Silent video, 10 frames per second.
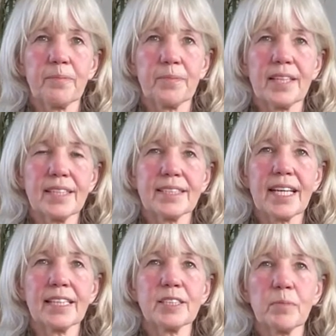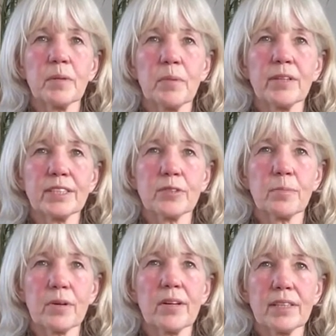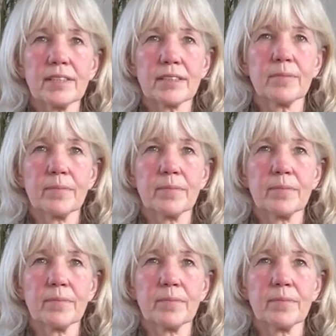It takes me by surprise.